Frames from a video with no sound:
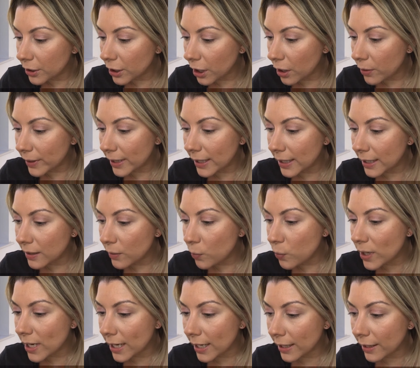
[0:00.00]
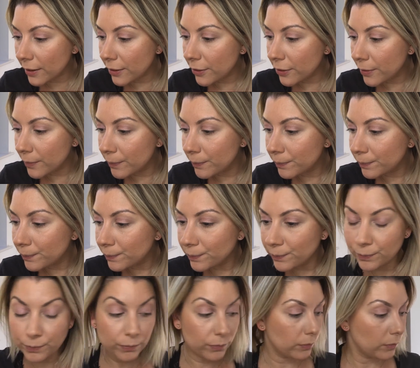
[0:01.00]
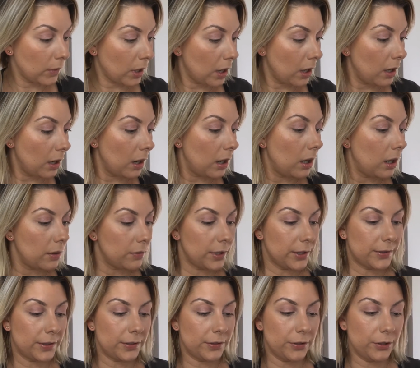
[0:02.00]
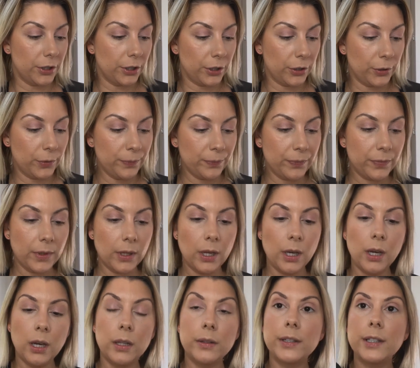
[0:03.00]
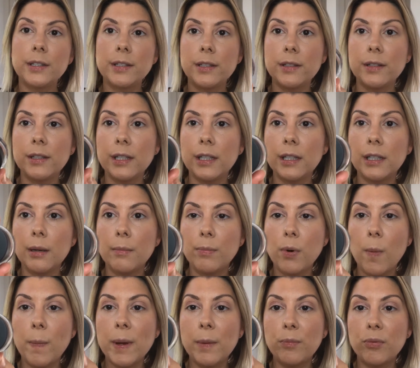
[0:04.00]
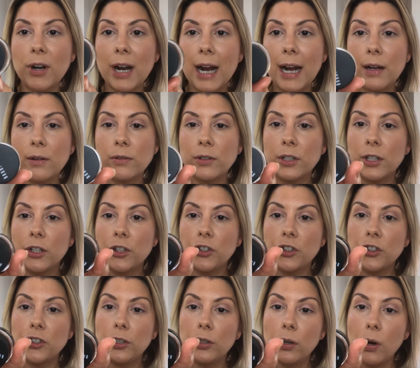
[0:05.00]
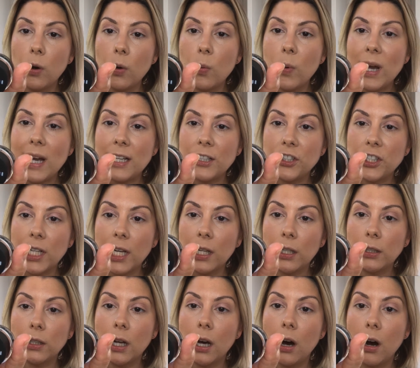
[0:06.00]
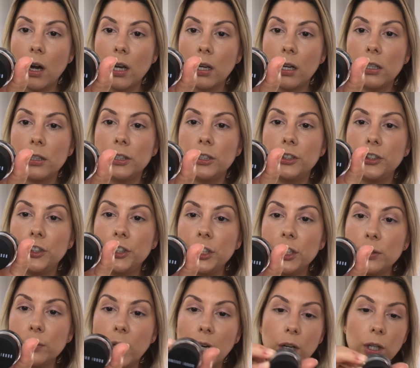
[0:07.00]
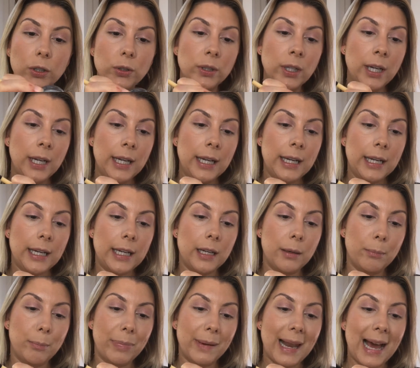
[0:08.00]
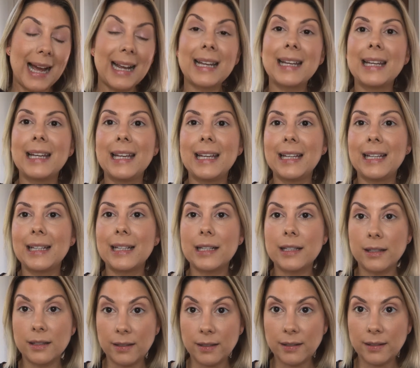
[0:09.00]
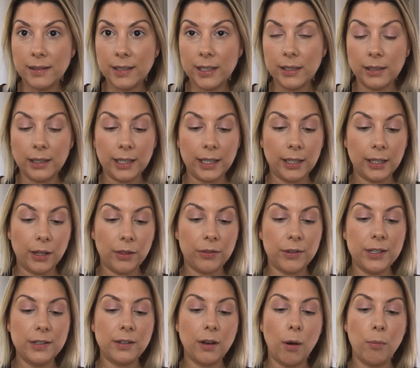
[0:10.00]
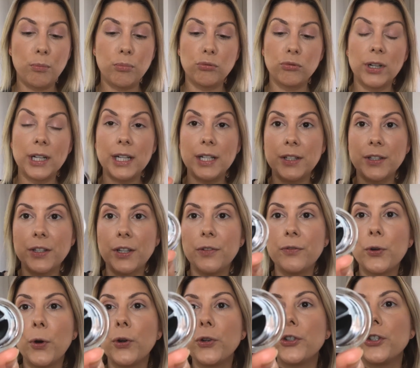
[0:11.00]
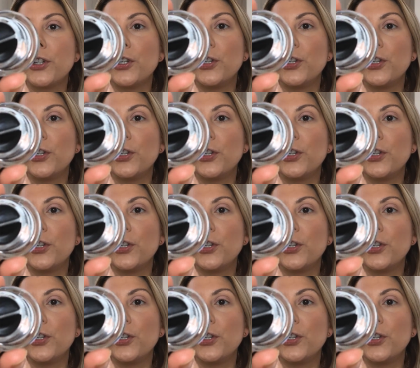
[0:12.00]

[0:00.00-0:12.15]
to go in with, this is new, this is the Bobbi Brown Long Wear Gel Eyeliner Duo in Black Ink and Steel Ink. These are brilliant. So you've got